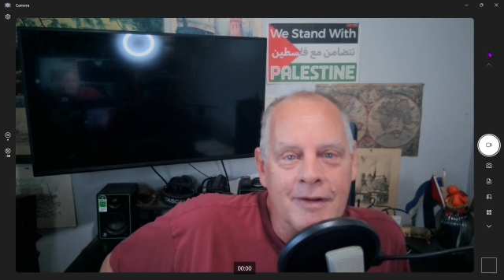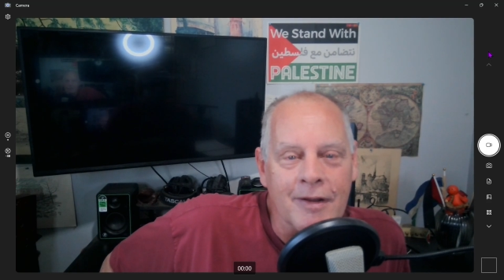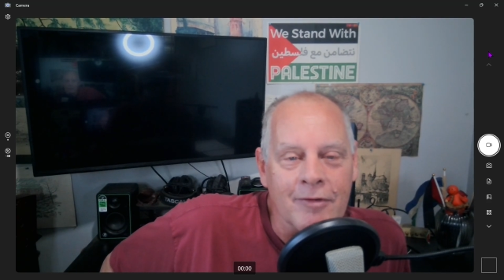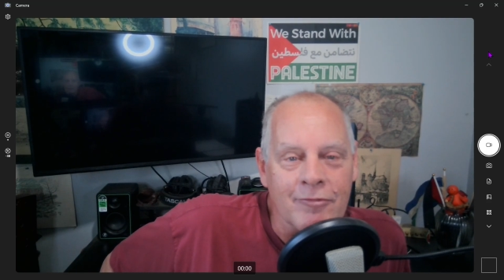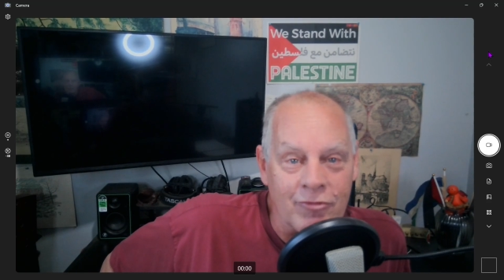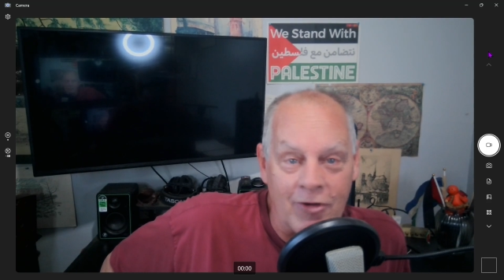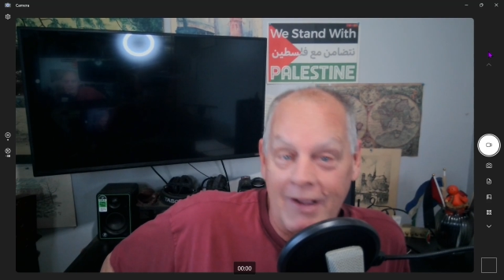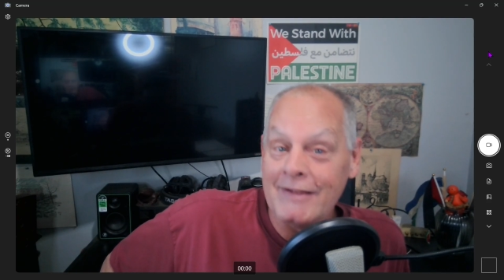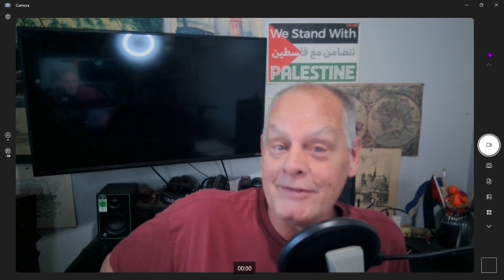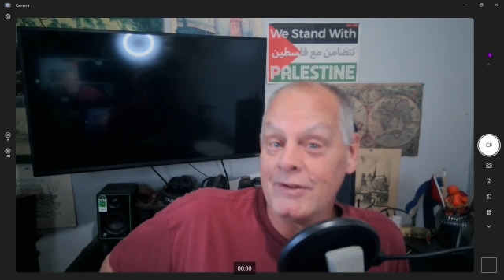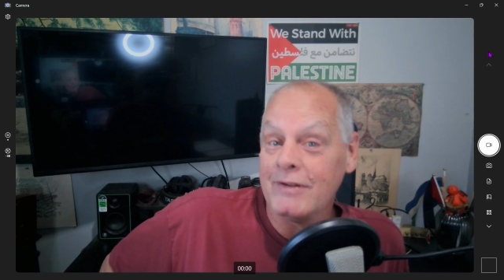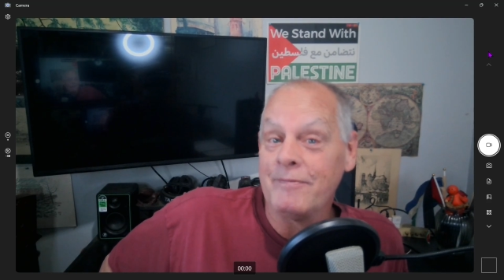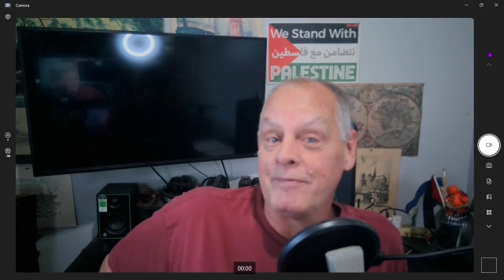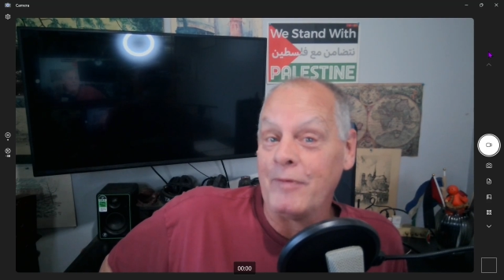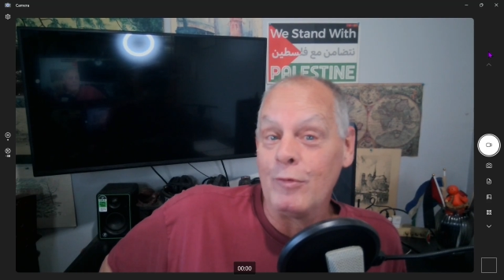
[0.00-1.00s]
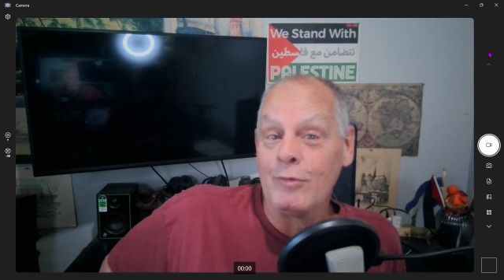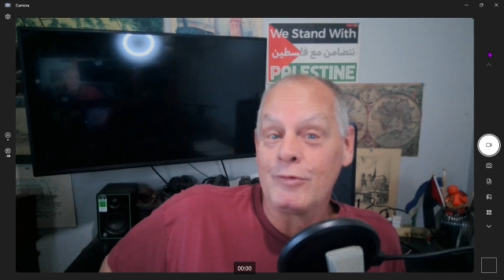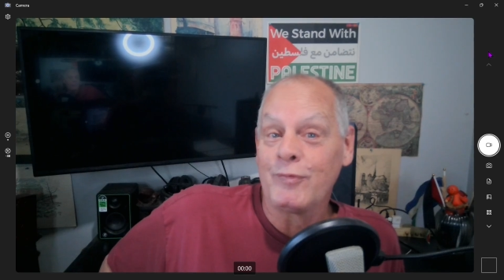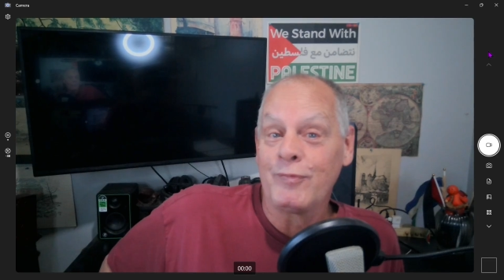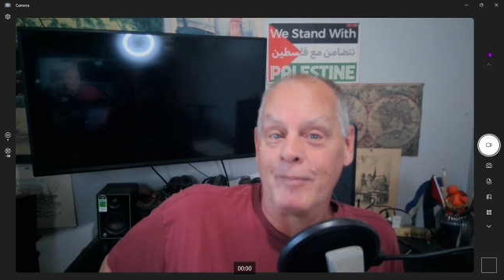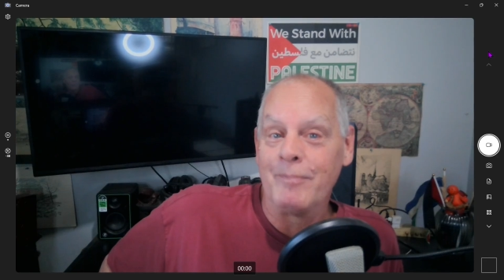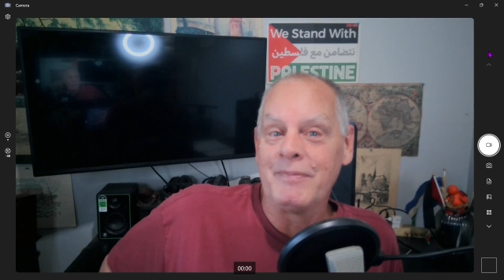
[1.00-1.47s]
rising folks
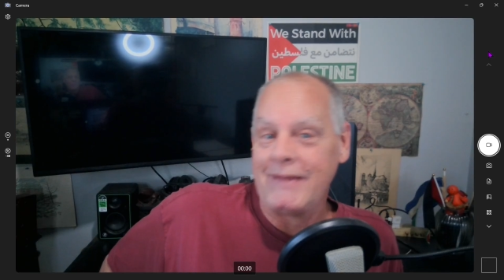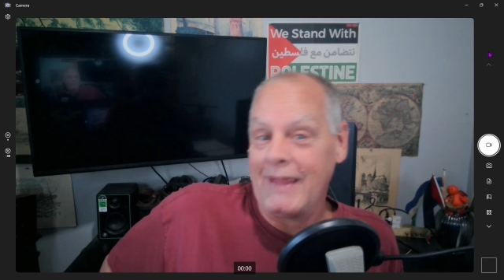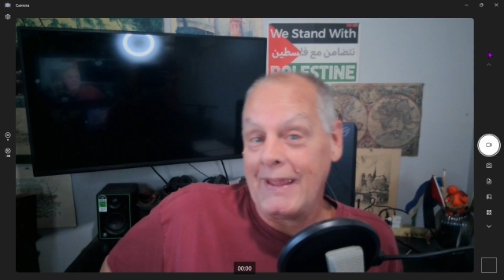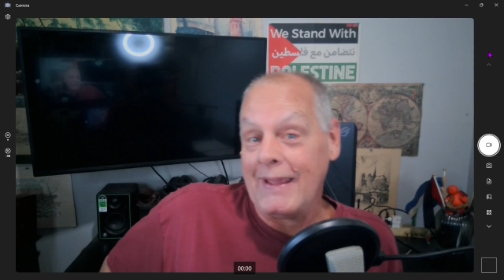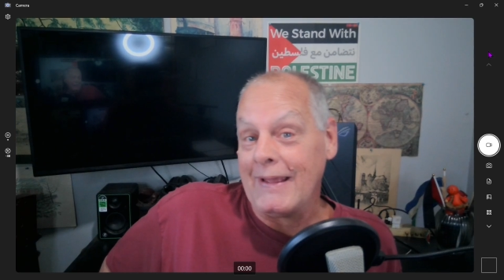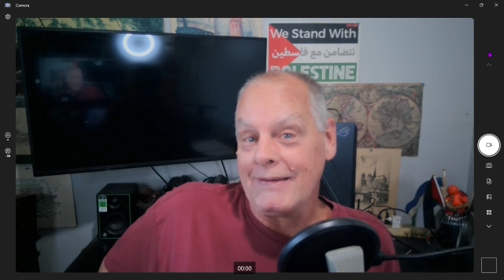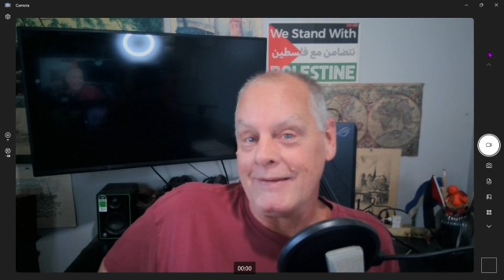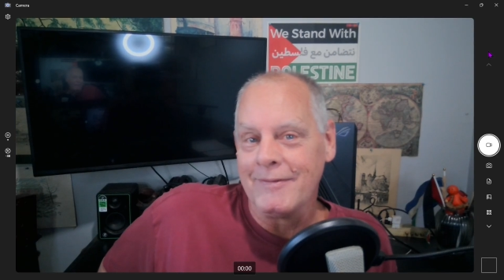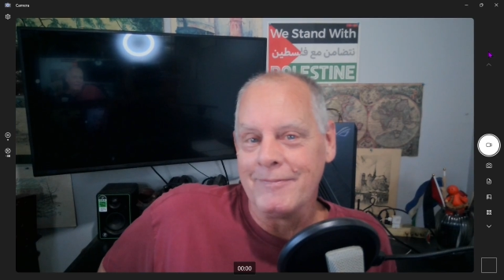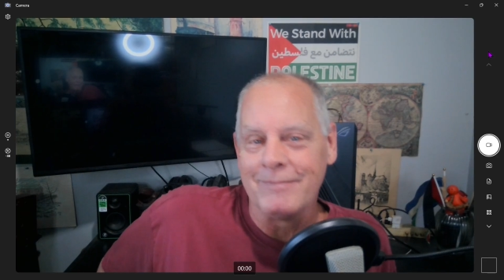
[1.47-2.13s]
from the dead.